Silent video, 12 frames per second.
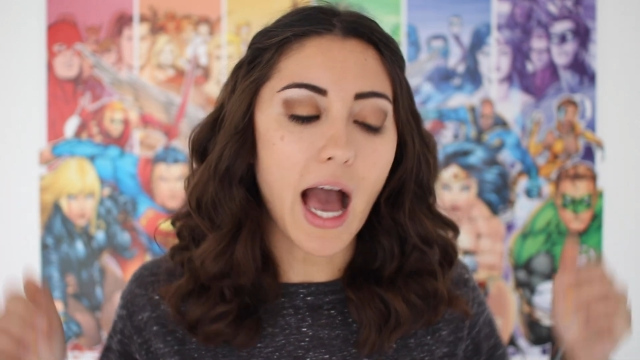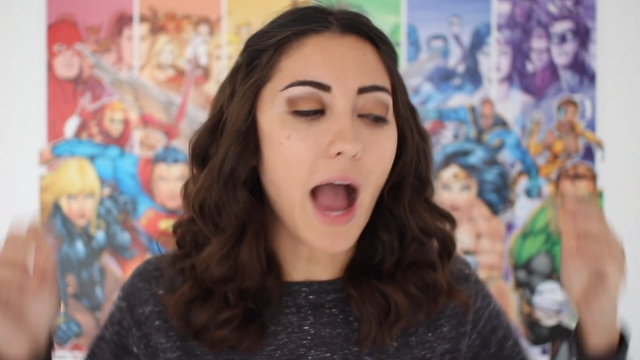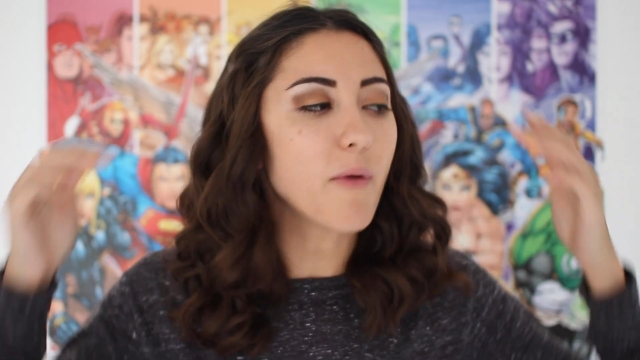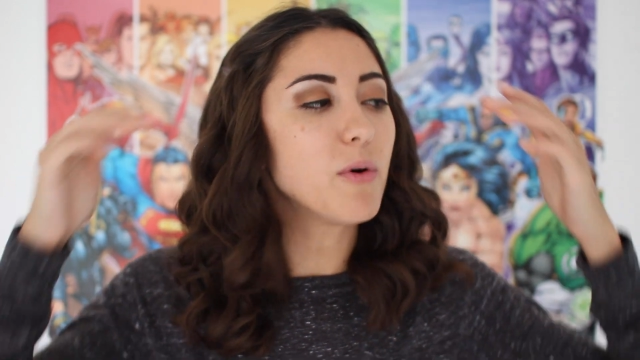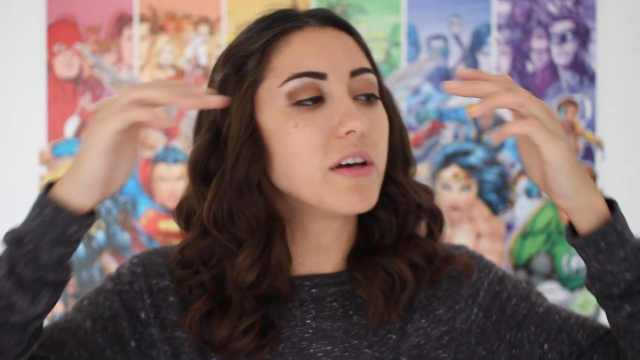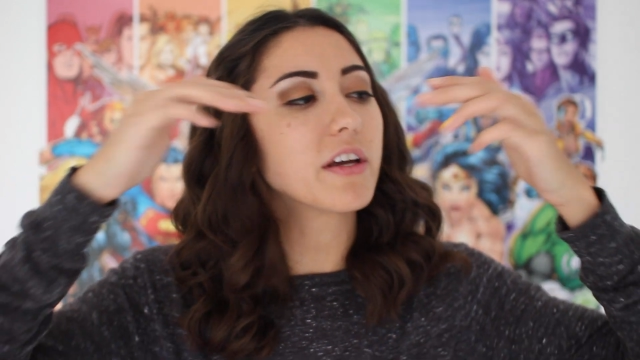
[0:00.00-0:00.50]

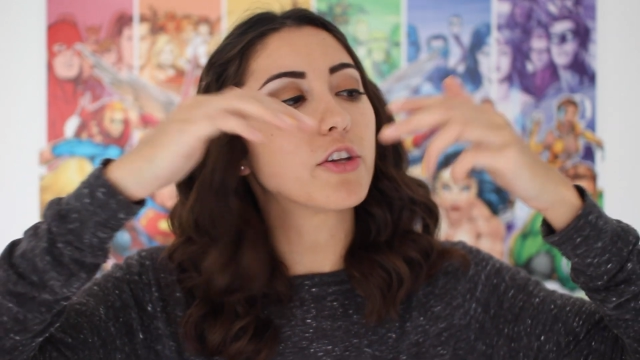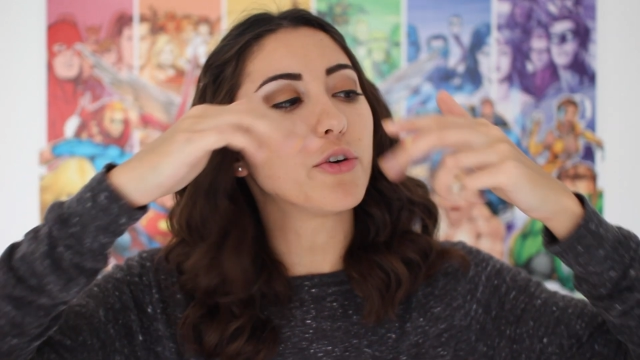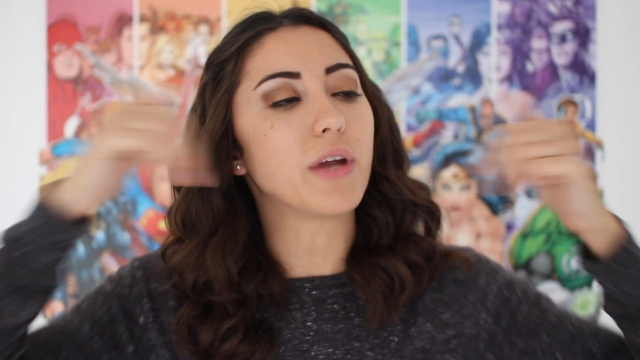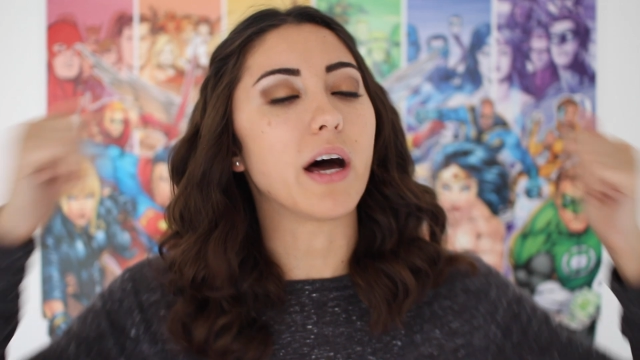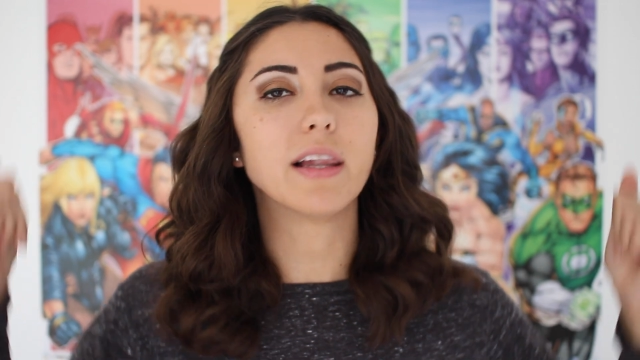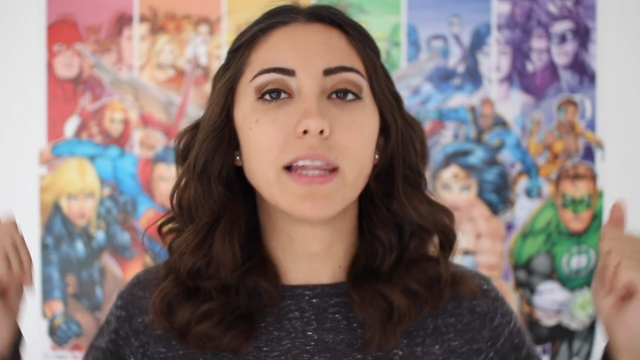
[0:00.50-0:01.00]
I will
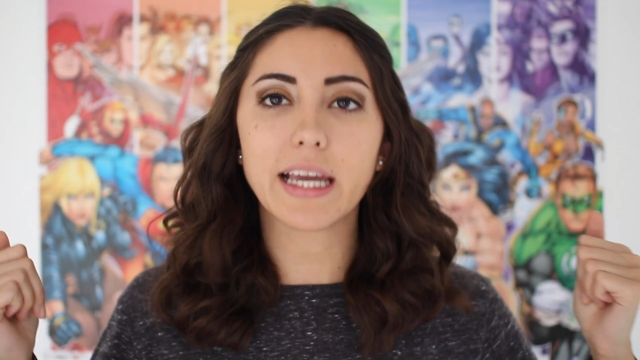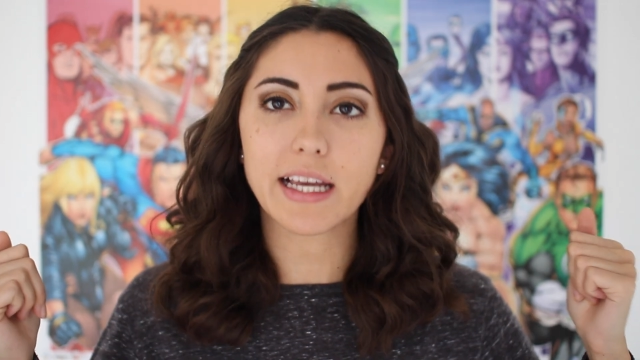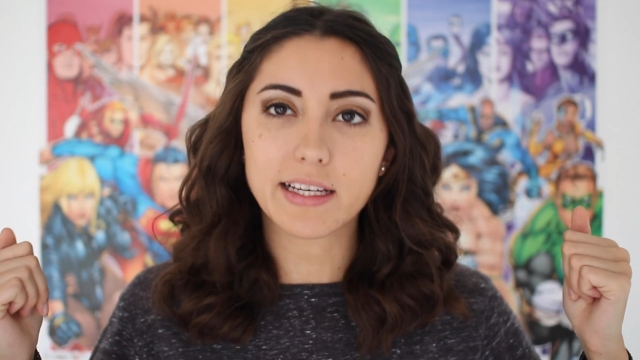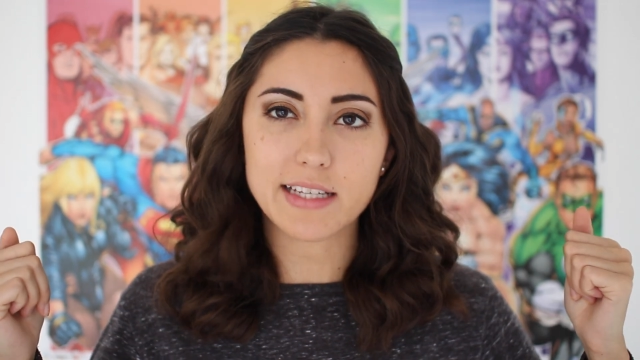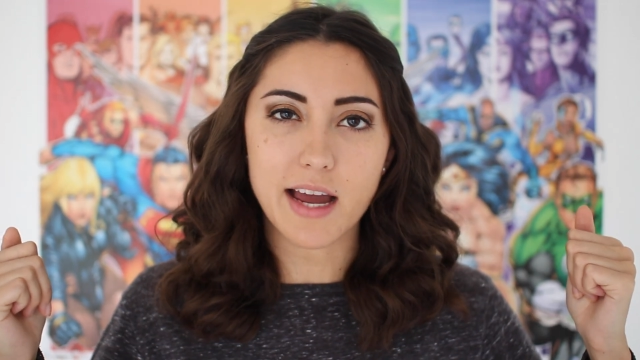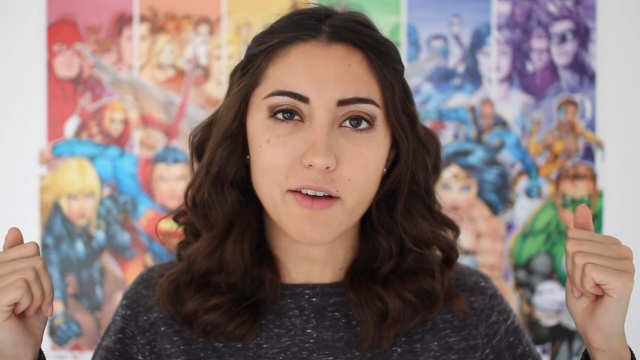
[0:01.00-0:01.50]
include a
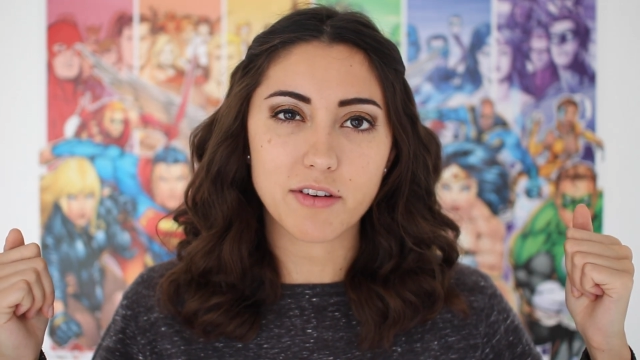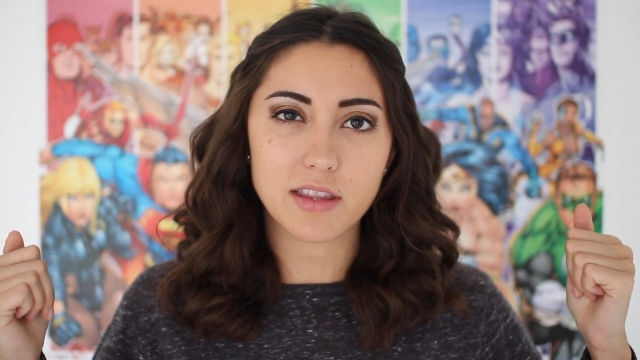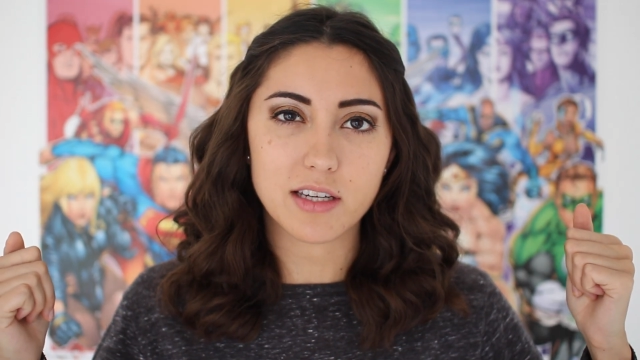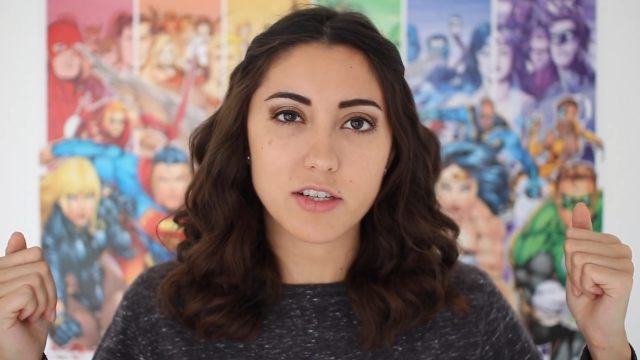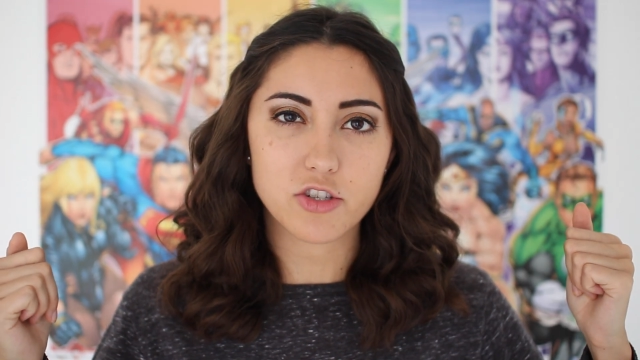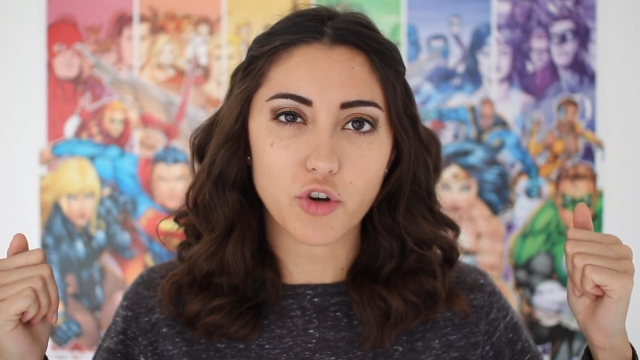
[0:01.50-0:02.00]
link down in
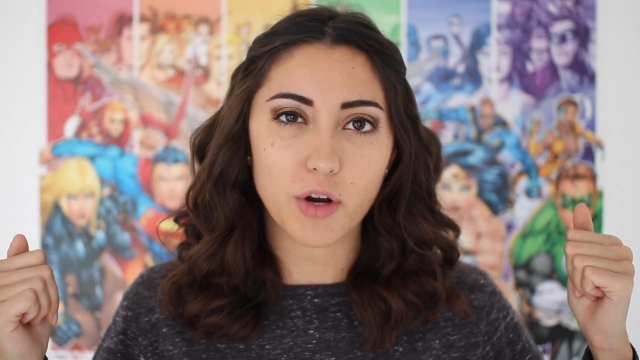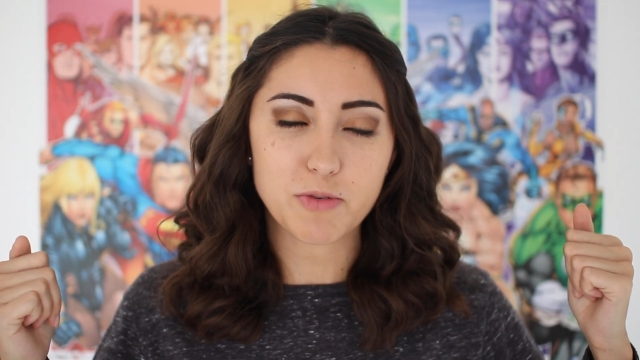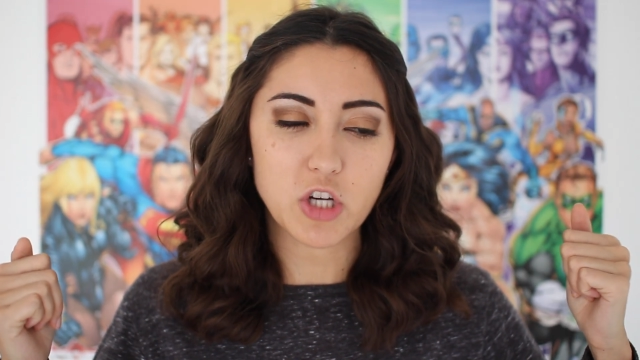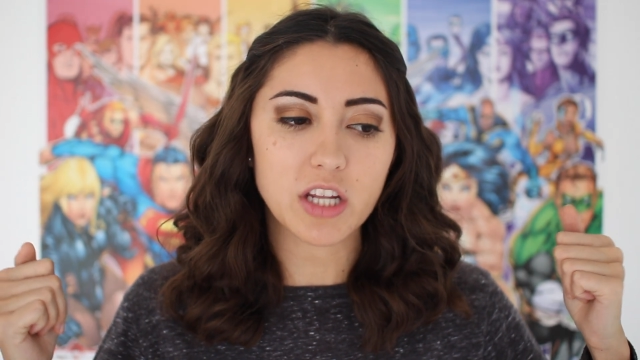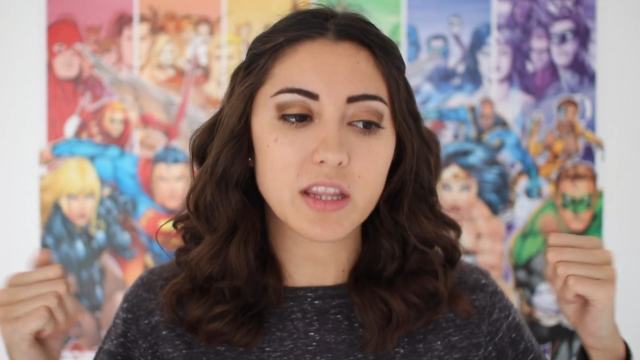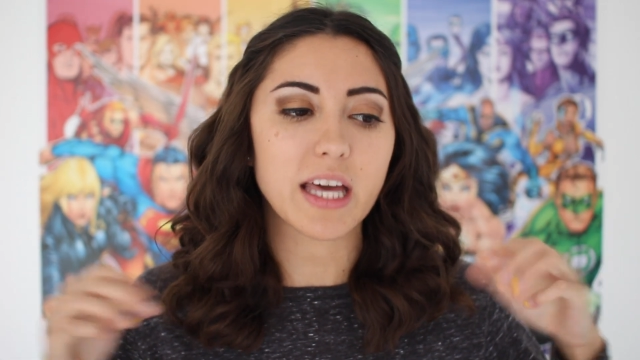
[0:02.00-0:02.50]
the description